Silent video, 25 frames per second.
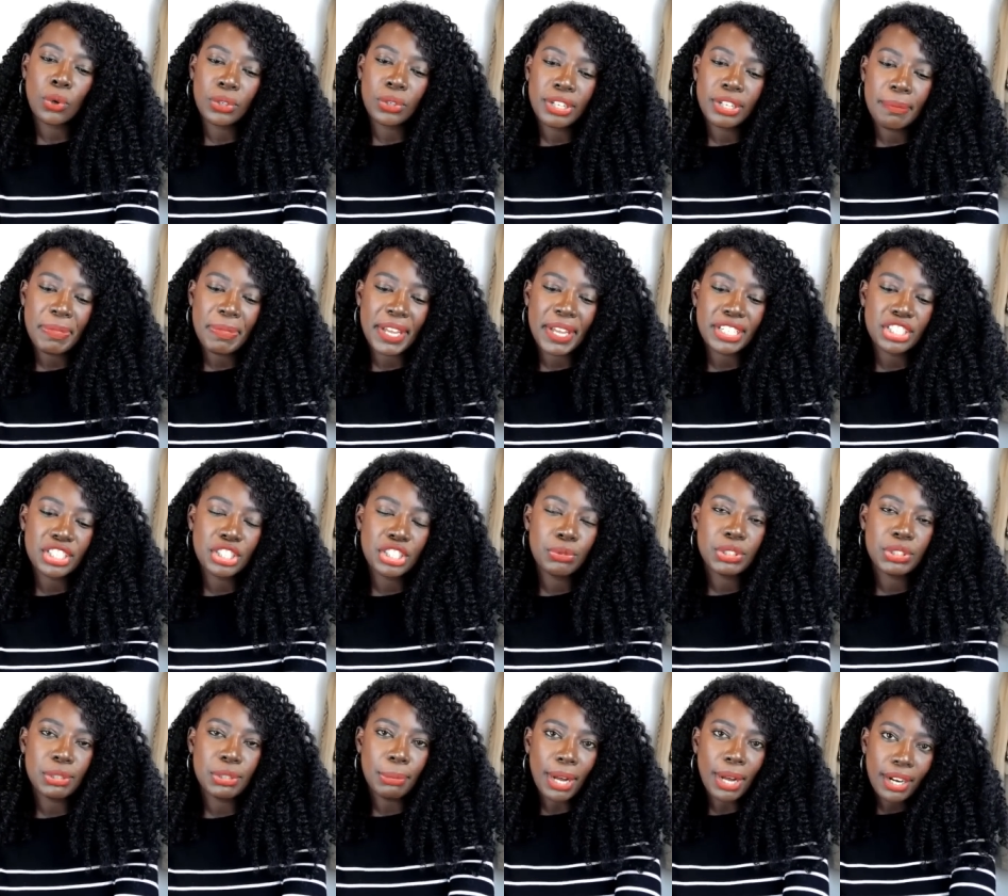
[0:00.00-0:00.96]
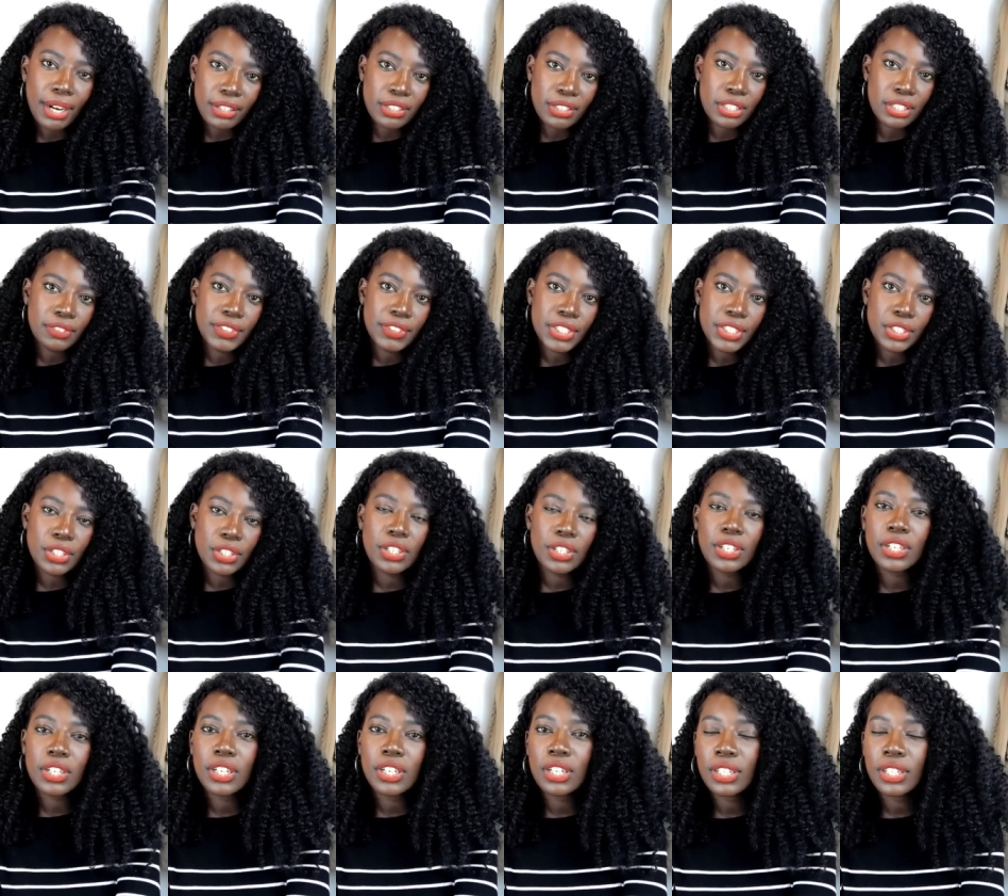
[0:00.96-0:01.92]
him that she was a bottle service
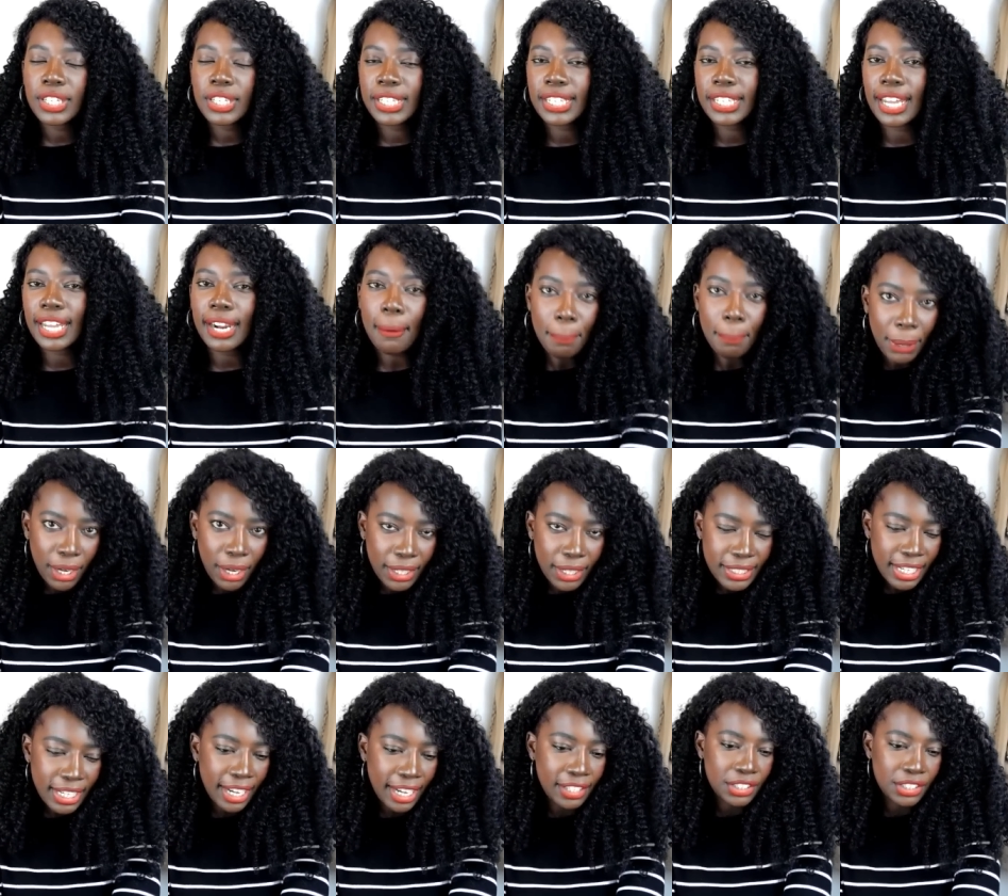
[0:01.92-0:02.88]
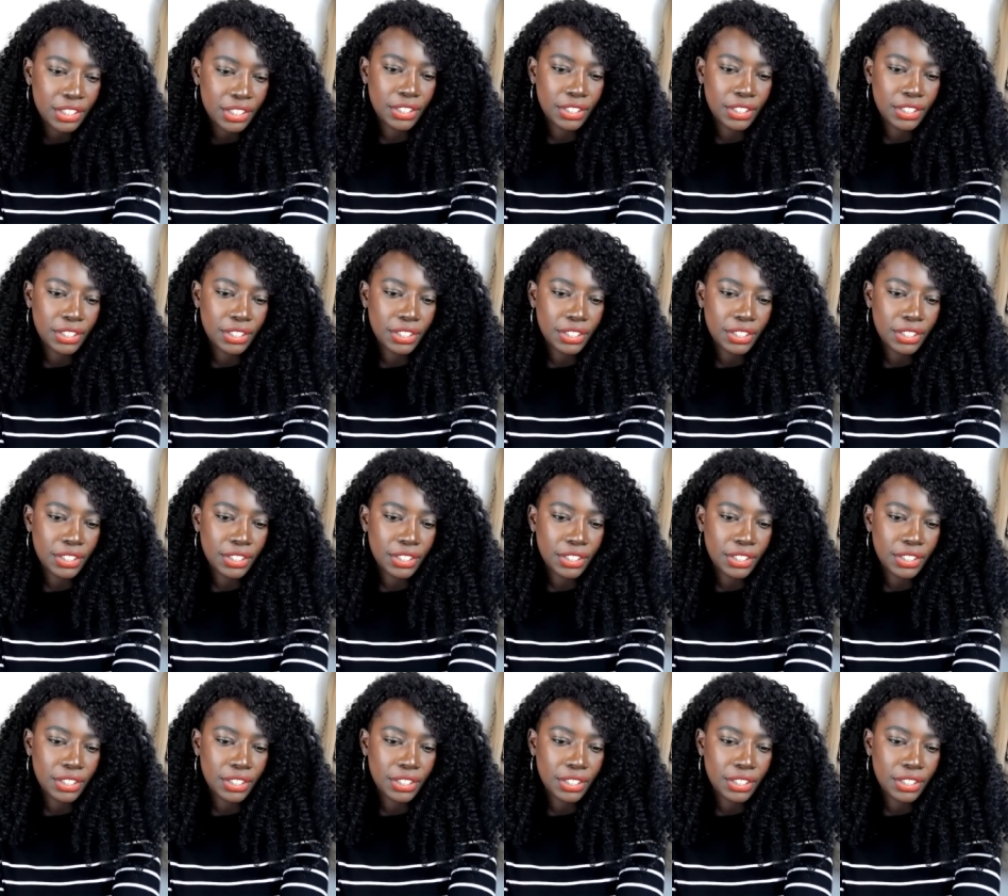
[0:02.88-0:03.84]
girl and like a bartender and different things
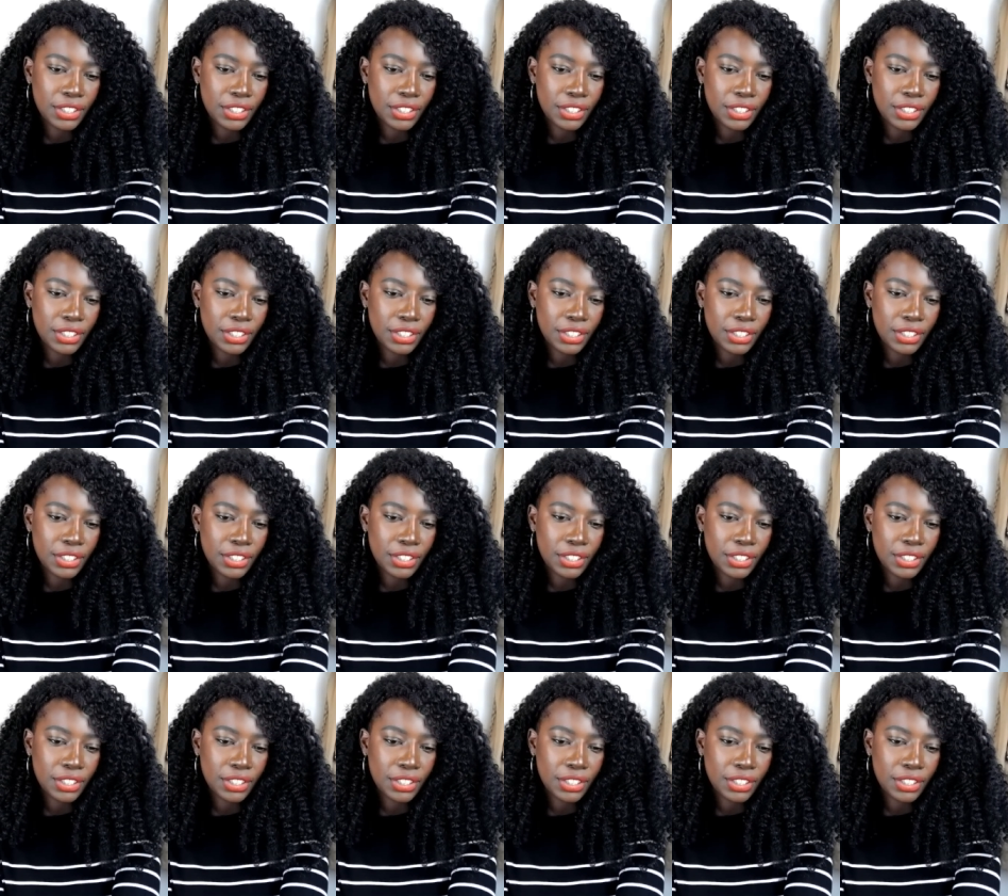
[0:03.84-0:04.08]
like that,